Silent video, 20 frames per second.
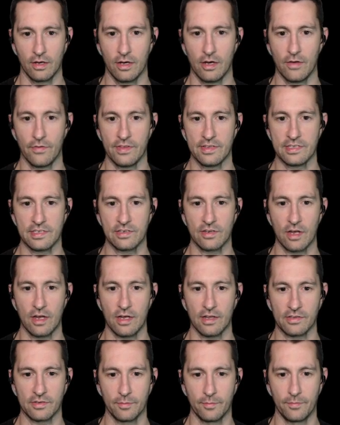Oh, this is
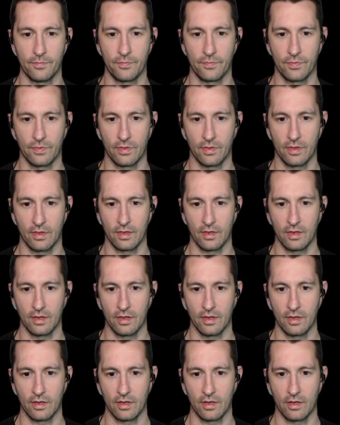awesome.
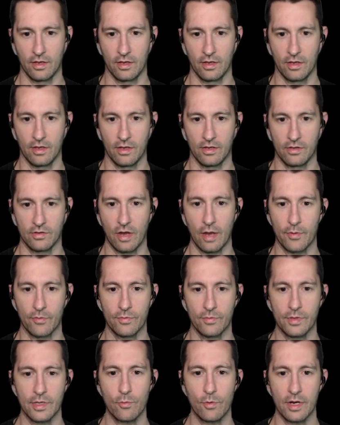So I've
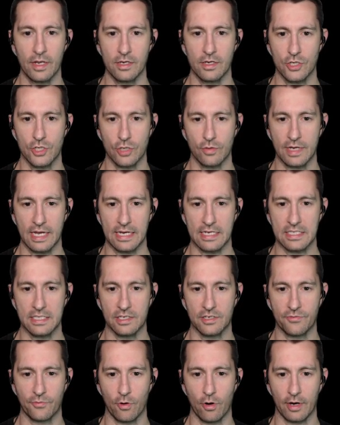been really wanting to showcase
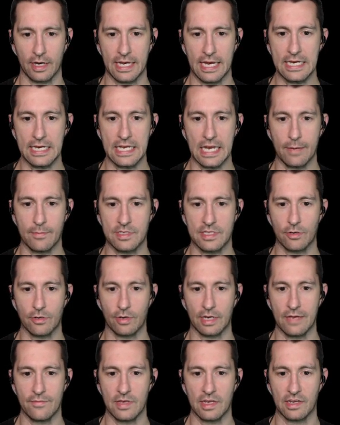this for arcade games that are
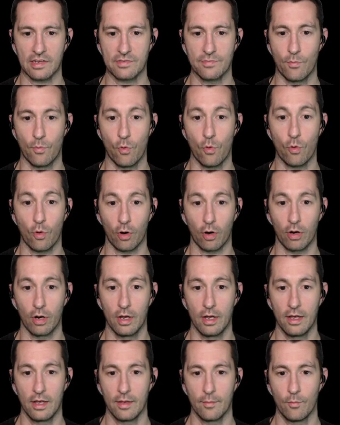giving us more
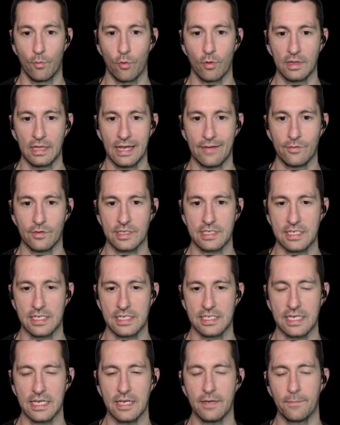levels to
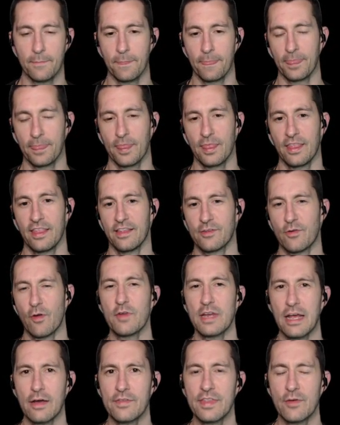see. So
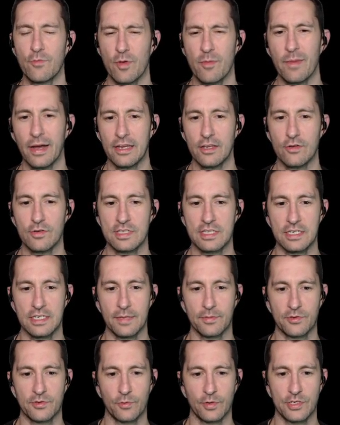every now and then we might use the
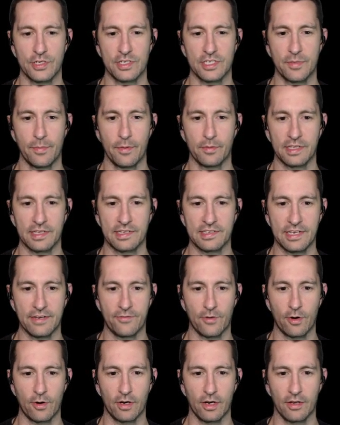dip switches to be able to see
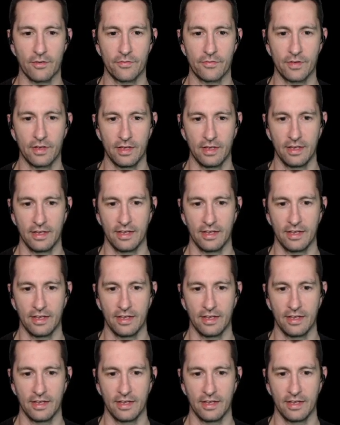far enough.